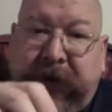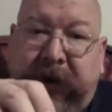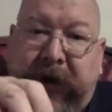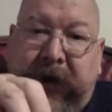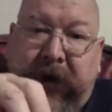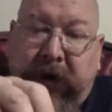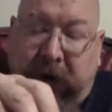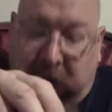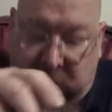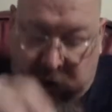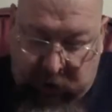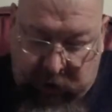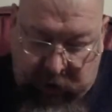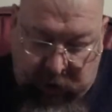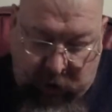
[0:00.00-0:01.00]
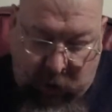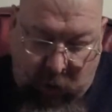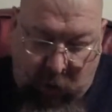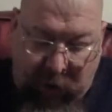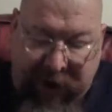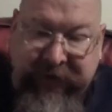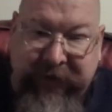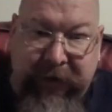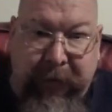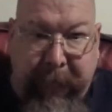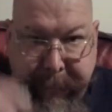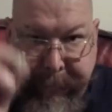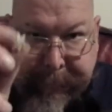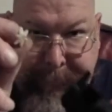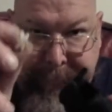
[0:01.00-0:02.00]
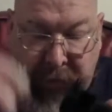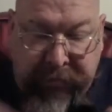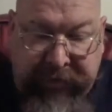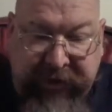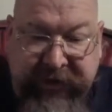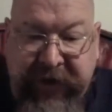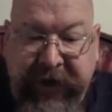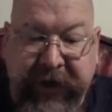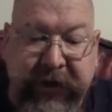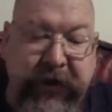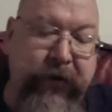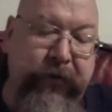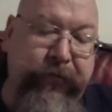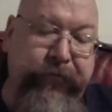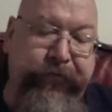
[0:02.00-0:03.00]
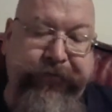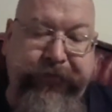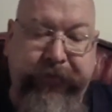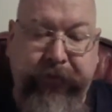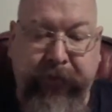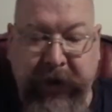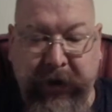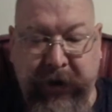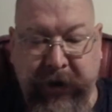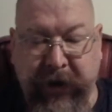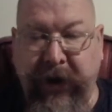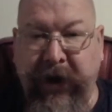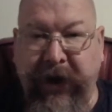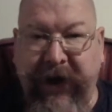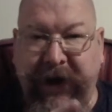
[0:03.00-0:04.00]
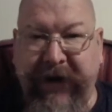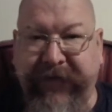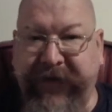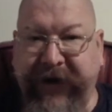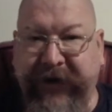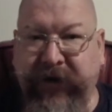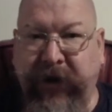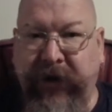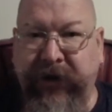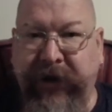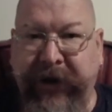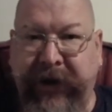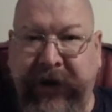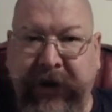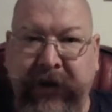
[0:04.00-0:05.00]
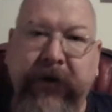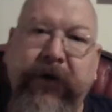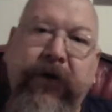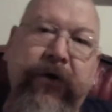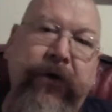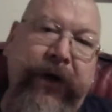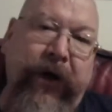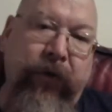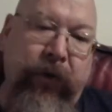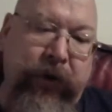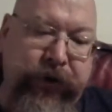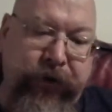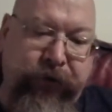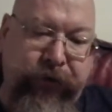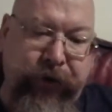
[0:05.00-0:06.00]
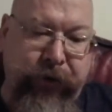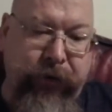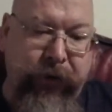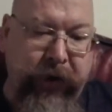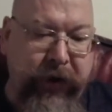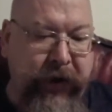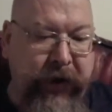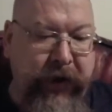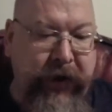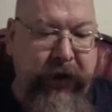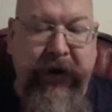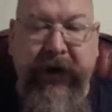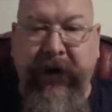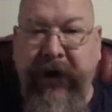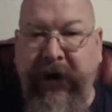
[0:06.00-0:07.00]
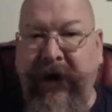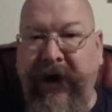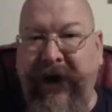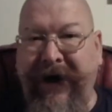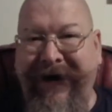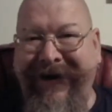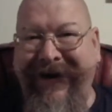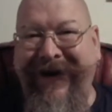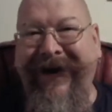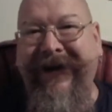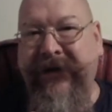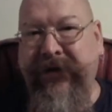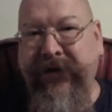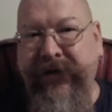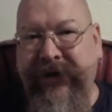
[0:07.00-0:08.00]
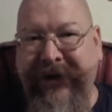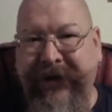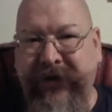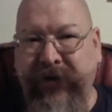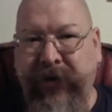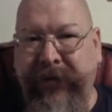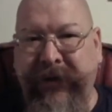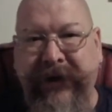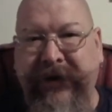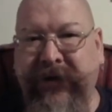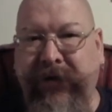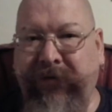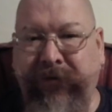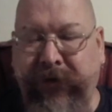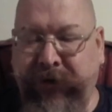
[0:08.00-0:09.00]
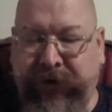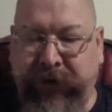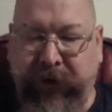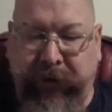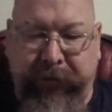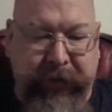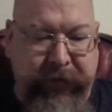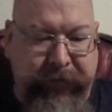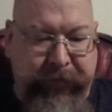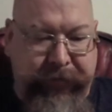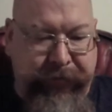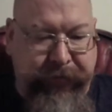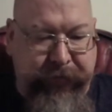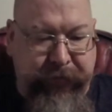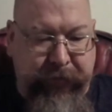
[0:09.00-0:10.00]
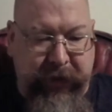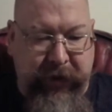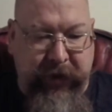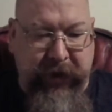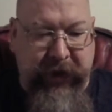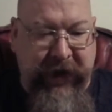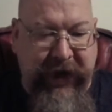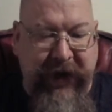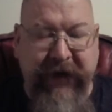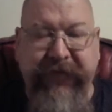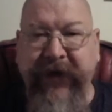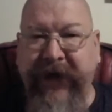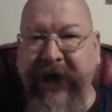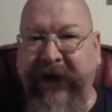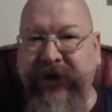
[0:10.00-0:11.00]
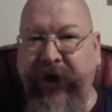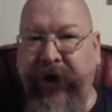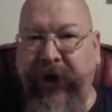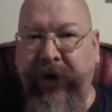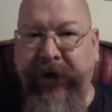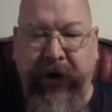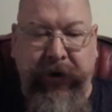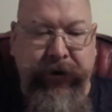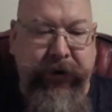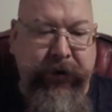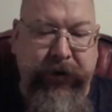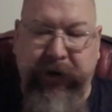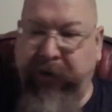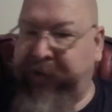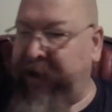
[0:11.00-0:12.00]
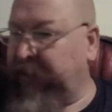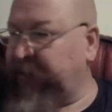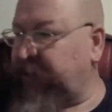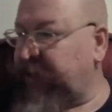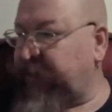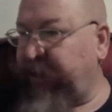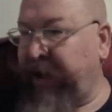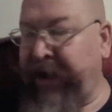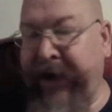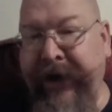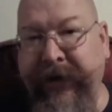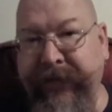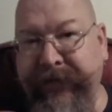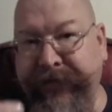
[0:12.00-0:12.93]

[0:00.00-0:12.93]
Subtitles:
the wet pumpy side, if that starts leaking, you're going to get water through and it's going to seize up, it's going to rust up. If you catch it early on, you'll be able to spray